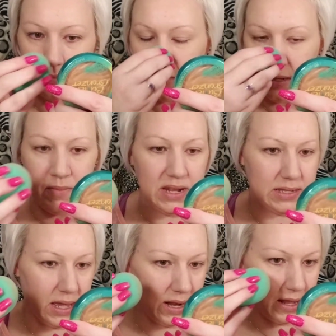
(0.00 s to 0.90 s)

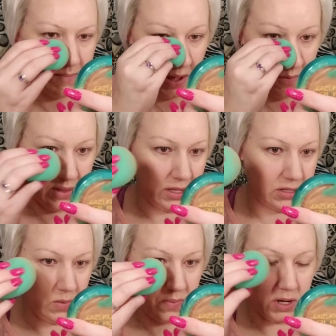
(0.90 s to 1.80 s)
Somebody's got to come out with a
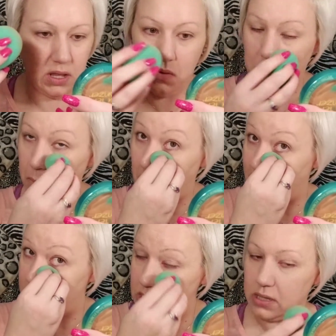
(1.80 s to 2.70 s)
super cute
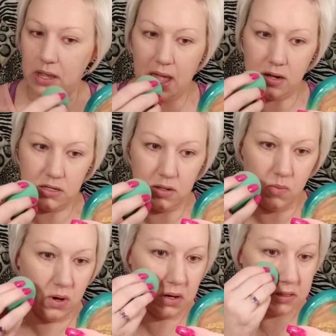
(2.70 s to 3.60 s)
brush that actually
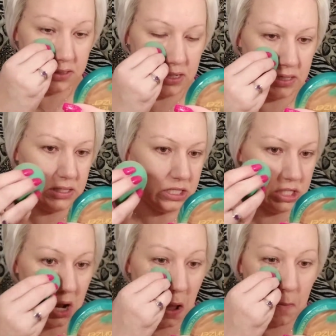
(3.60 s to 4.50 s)
works and does its
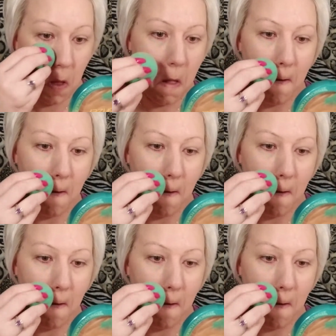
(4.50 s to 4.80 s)
job.